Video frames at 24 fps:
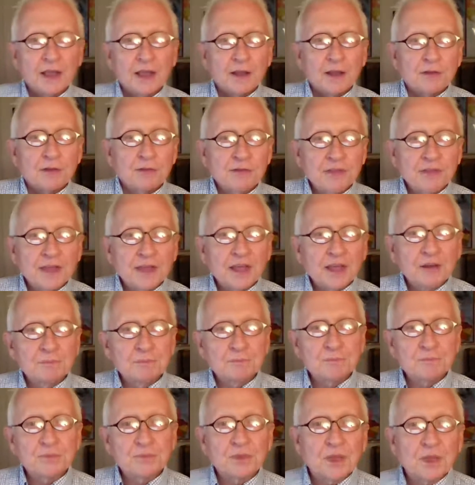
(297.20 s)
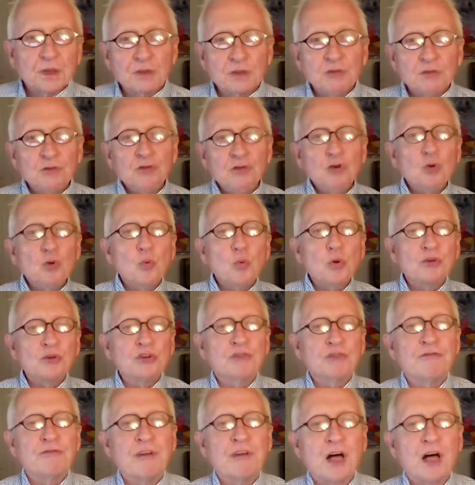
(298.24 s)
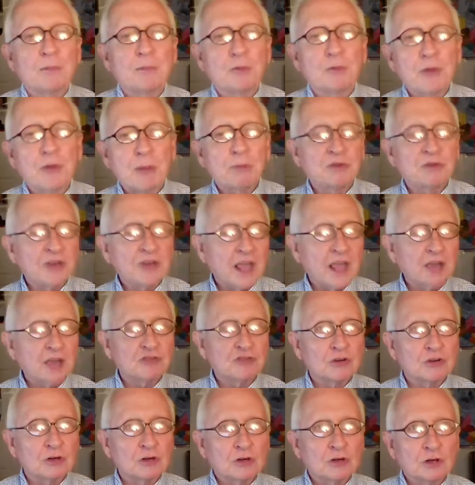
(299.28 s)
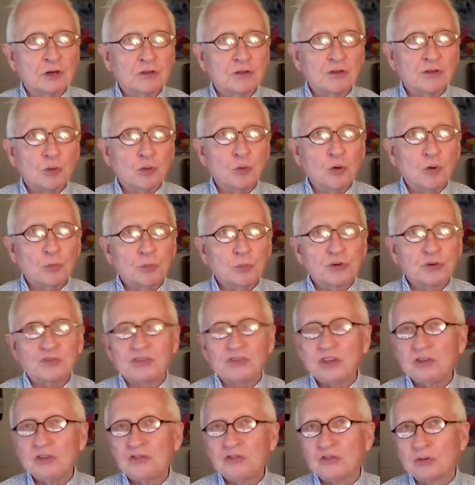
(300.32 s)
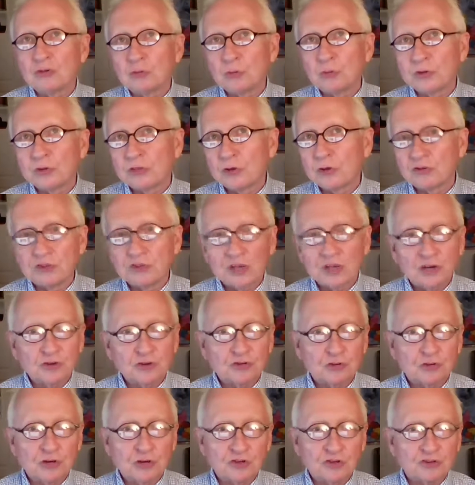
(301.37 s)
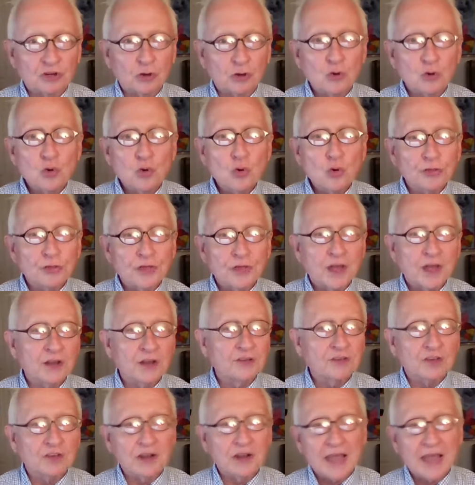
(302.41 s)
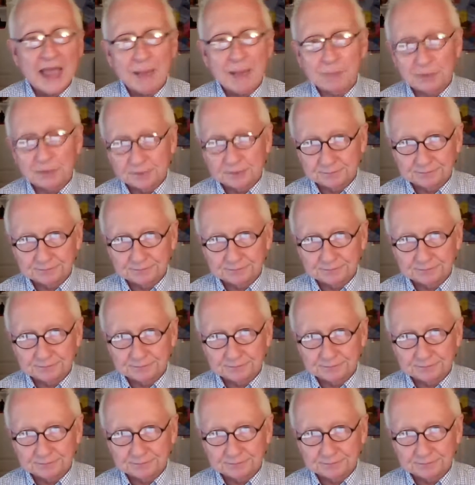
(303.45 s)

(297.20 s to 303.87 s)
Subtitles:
then you will develop a reputation that will precede you with those industries, and cool things can happen.